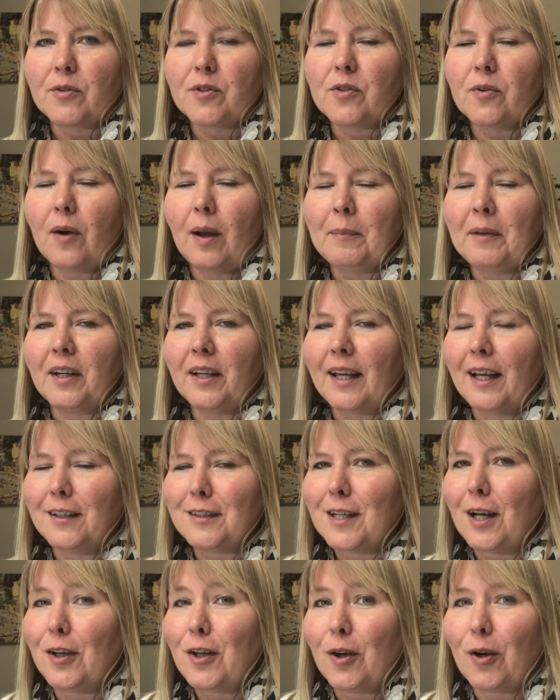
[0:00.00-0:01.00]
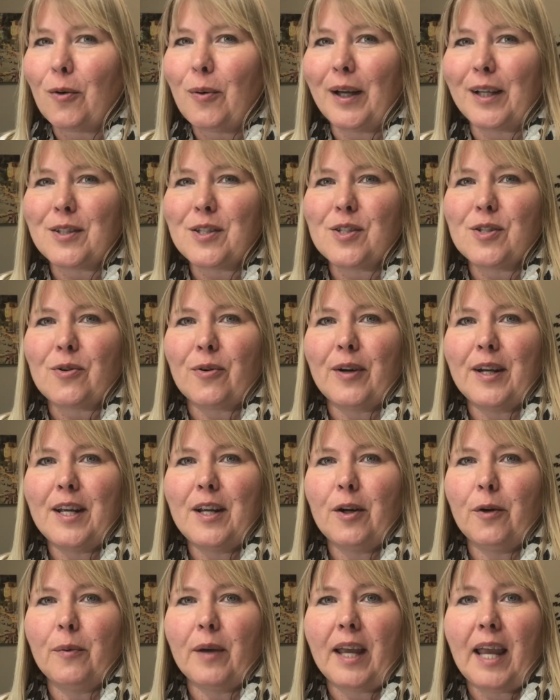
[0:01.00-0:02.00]
So I'm going to tell you a quick story
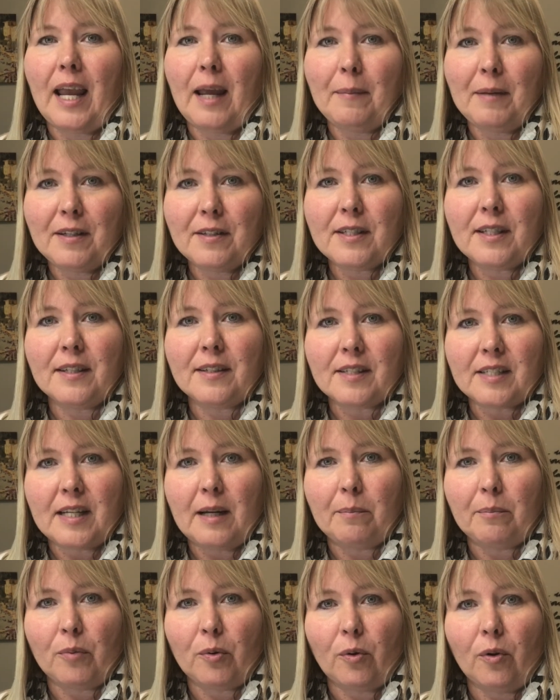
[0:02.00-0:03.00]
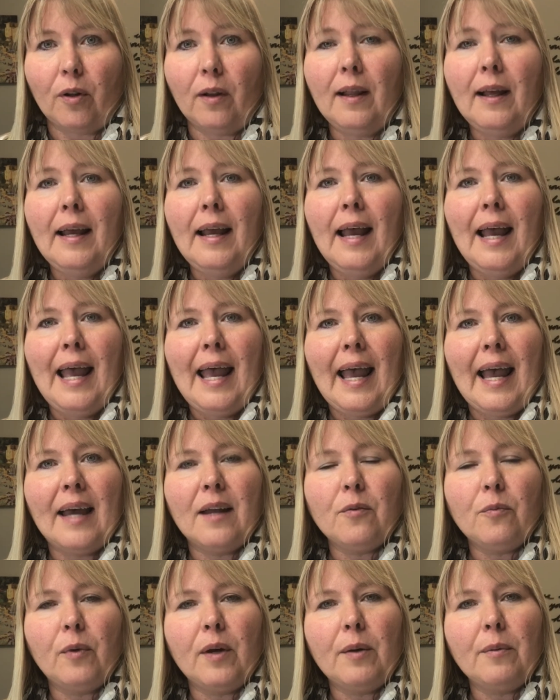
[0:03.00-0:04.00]
here. We came into Istanbul,
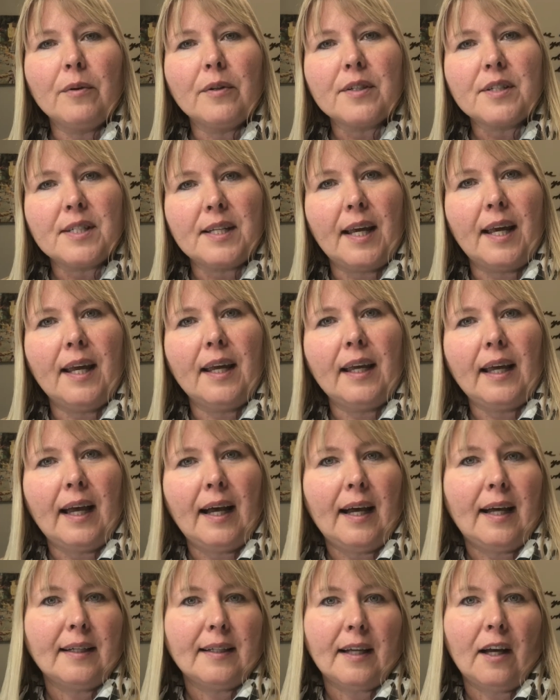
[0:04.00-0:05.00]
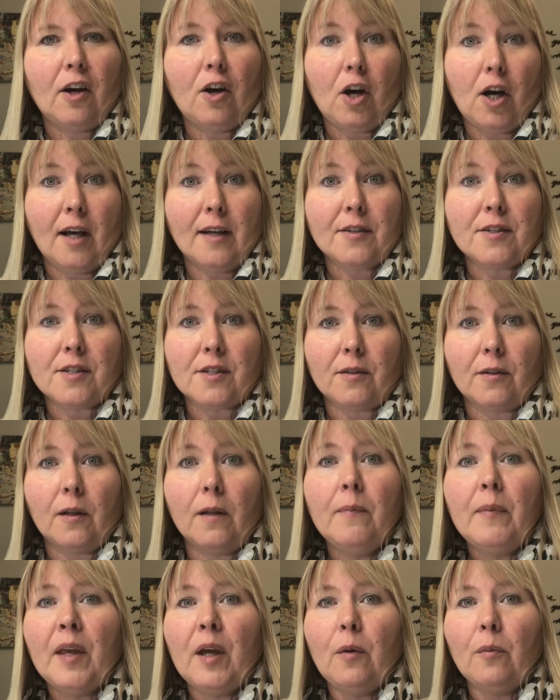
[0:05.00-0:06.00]
and we were staying at a
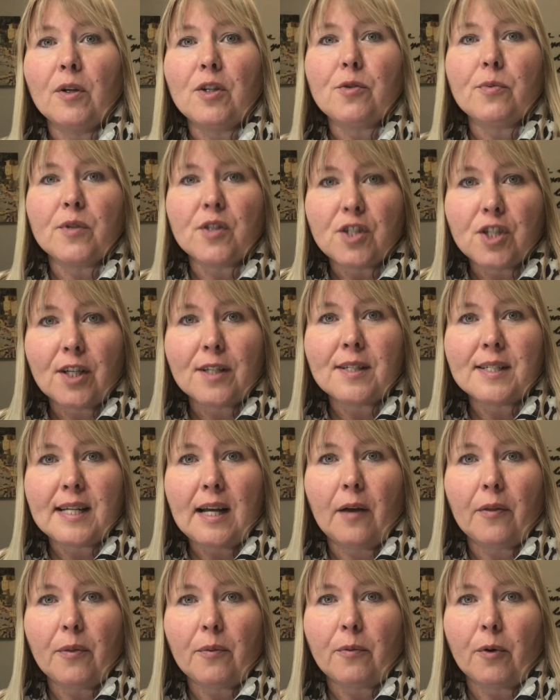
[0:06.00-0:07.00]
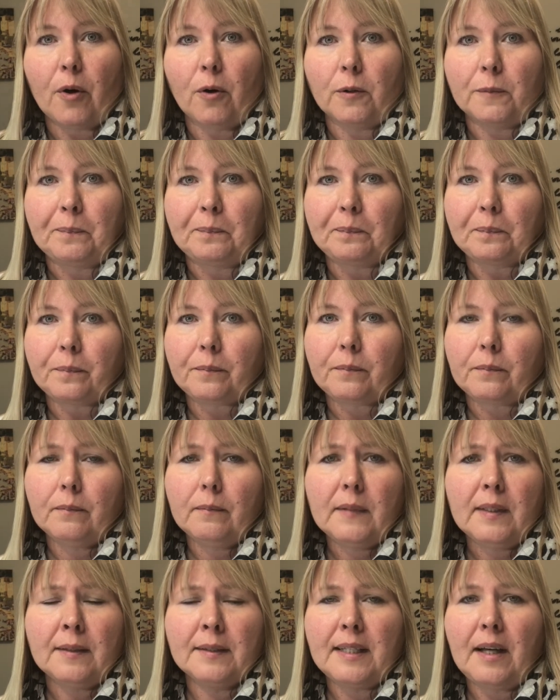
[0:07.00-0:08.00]
hostel, which was just down the road,
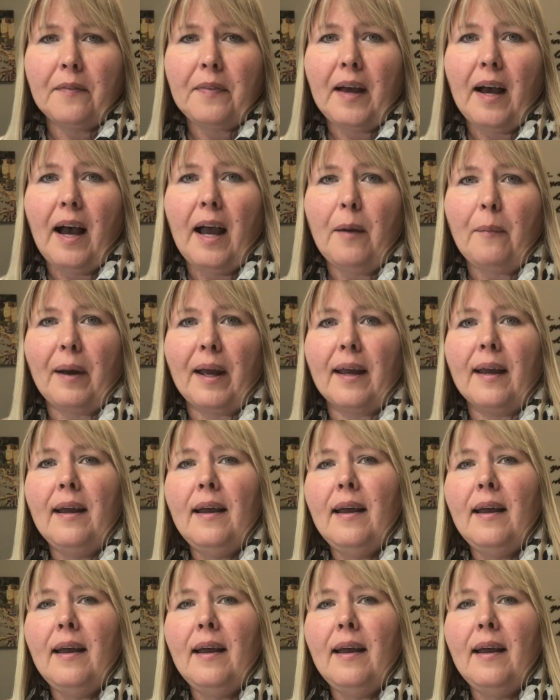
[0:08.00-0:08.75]
down the highway.